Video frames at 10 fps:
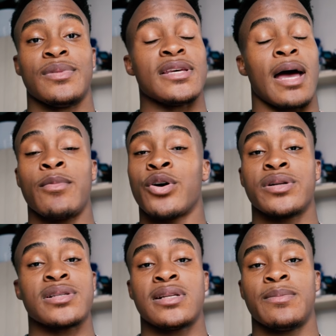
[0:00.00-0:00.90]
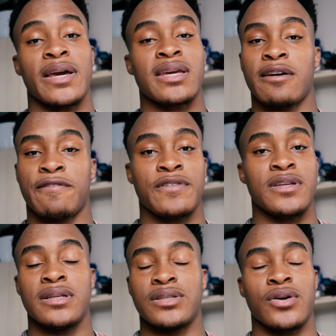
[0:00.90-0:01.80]
I'm not going to sleep. That
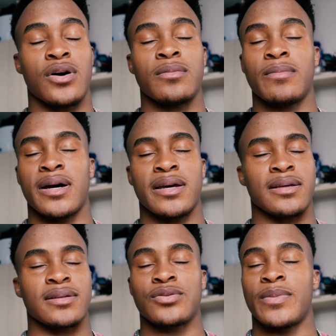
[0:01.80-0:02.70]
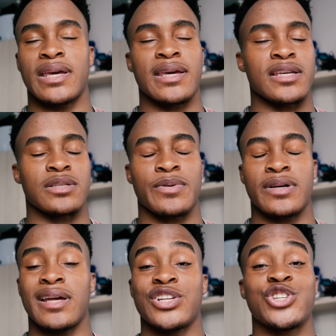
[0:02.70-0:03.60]
caffeine is on my, it's on my case,
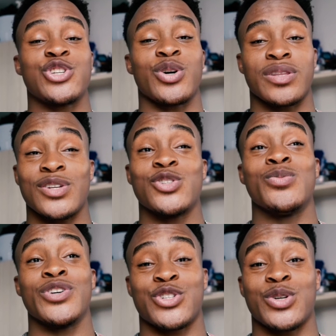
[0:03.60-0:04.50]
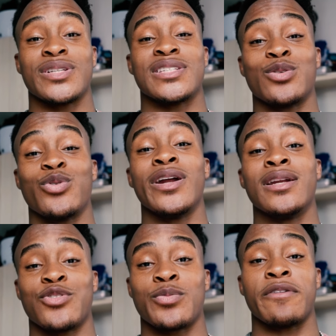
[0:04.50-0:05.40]
bro. That shot, that turmeric shot is still
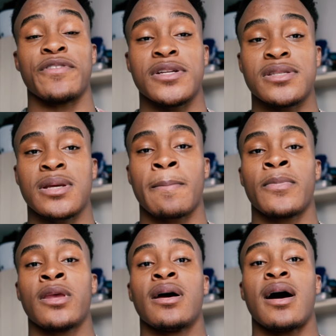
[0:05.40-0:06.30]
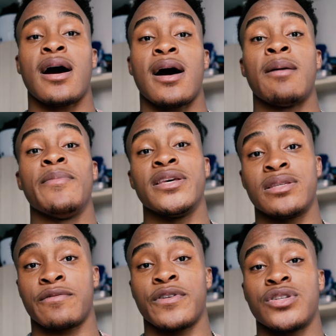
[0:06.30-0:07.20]
running through my veins.
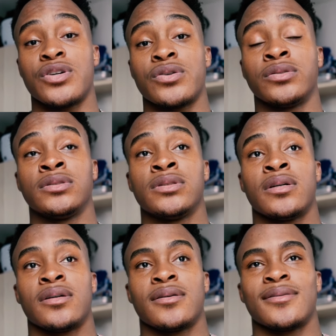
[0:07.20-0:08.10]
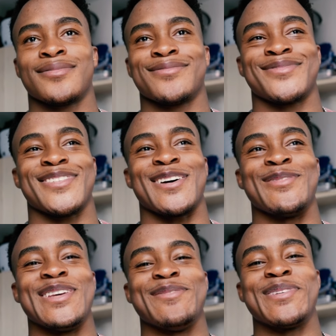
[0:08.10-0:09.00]
Amazing video. Look at
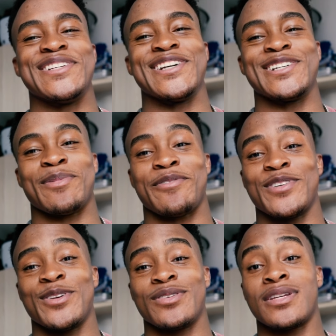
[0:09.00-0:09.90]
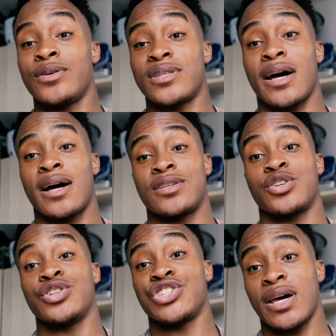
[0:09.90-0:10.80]
me prejudge my videos. Anyways, guys,
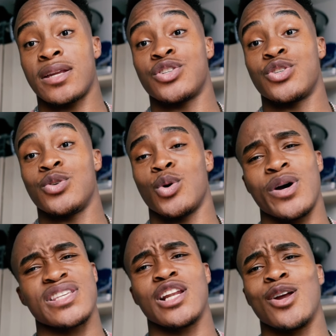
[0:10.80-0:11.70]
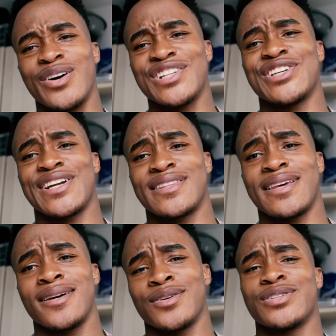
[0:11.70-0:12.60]
good chatting to you. Always a longer chat at
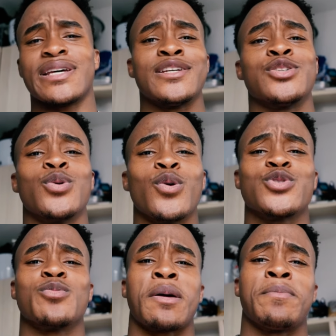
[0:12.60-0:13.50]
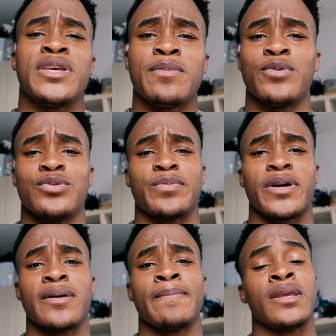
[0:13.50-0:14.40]
the end because I need to talk to my peoples,
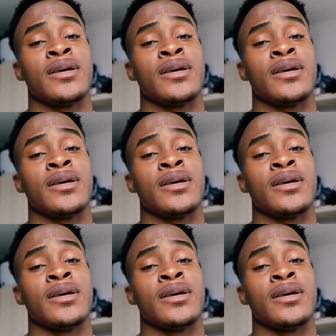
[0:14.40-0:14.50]
bruh.